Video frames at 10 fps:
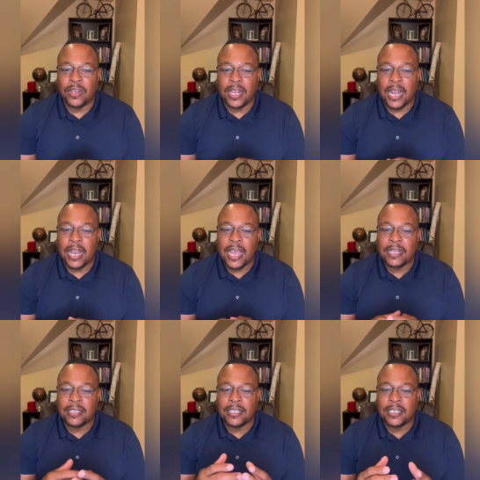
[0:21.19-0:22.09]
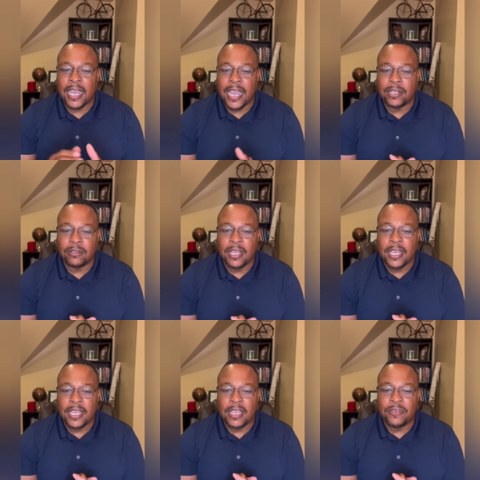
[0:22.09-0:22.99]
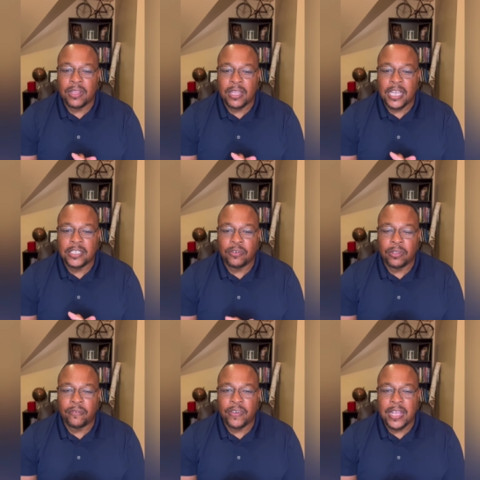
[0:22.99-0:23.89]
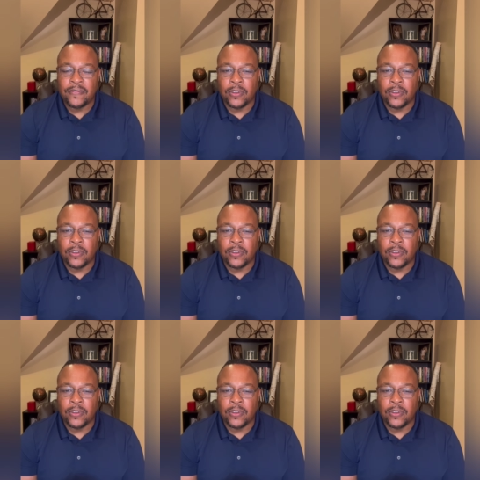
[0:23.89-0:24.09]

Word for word: And I like this title, giving thanks for the faithful.